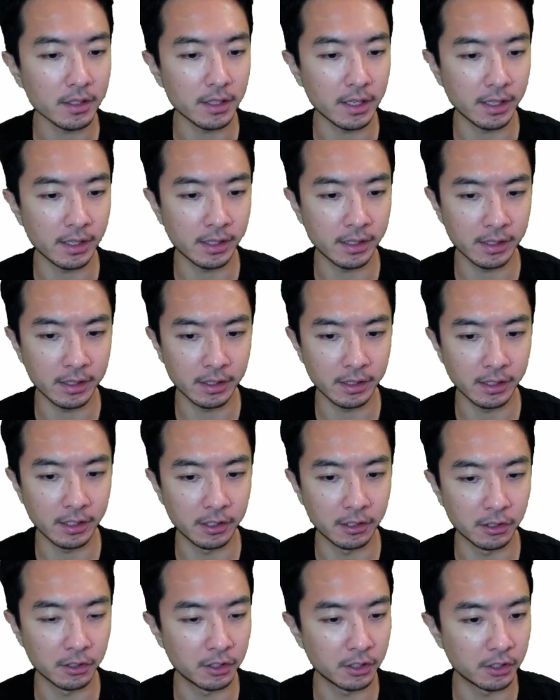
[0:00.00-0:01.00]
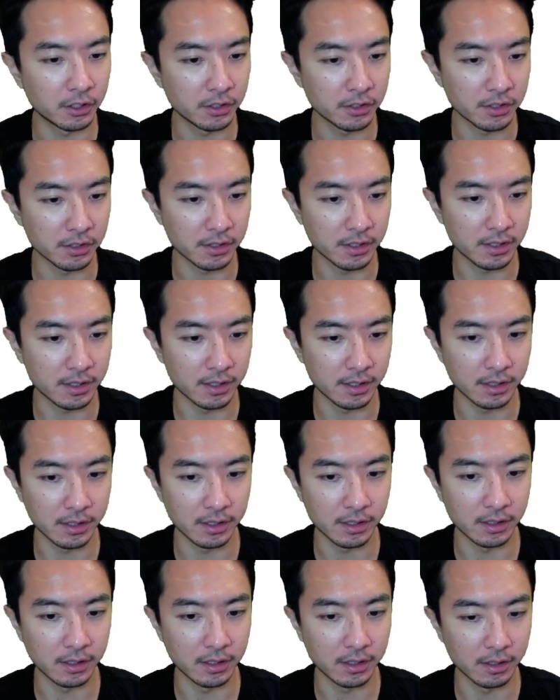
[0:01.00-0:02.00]
And here you can also
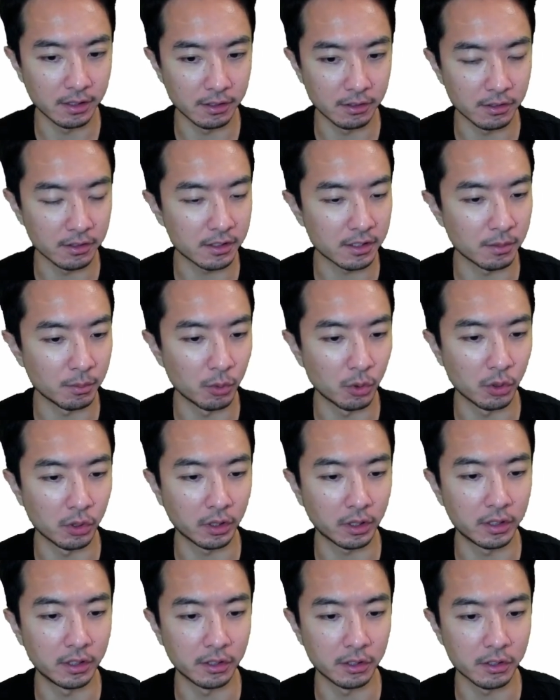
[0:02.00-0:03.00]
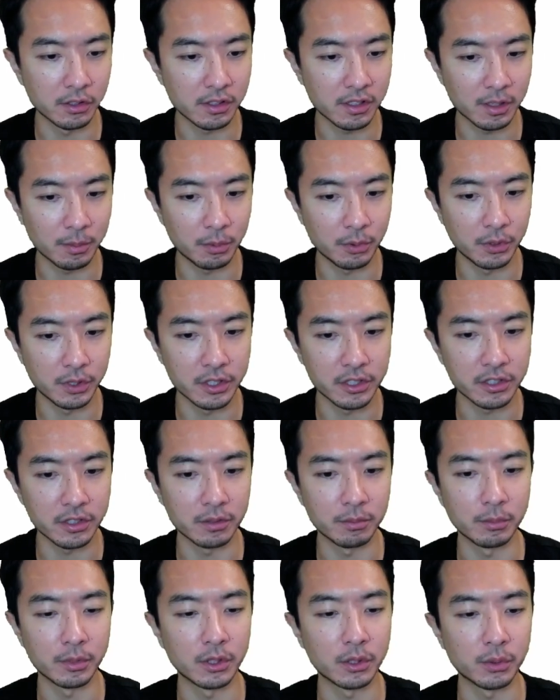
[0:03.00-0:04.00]
see there's some more clear
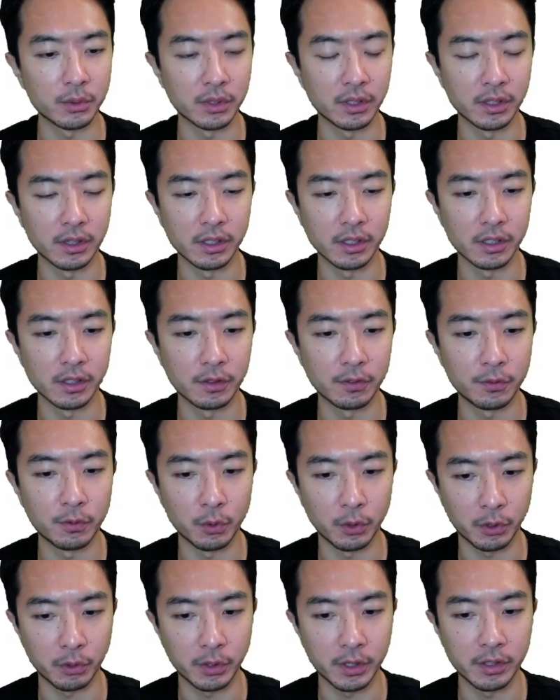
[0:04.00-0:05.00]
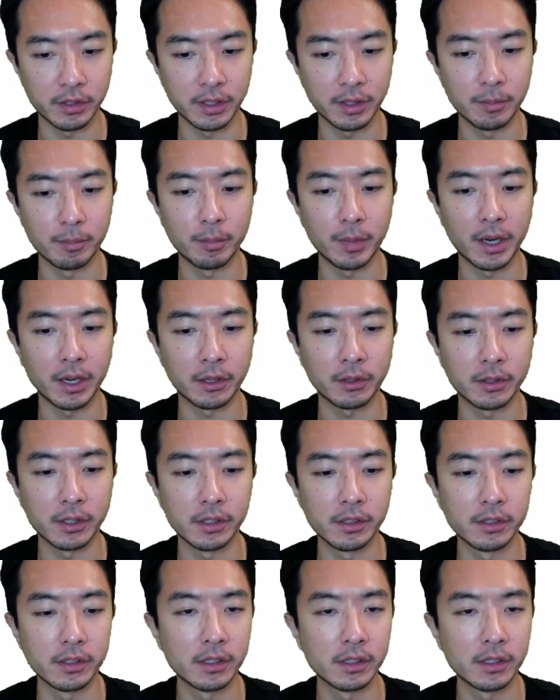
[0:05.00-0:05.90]
separation between the foreground and background.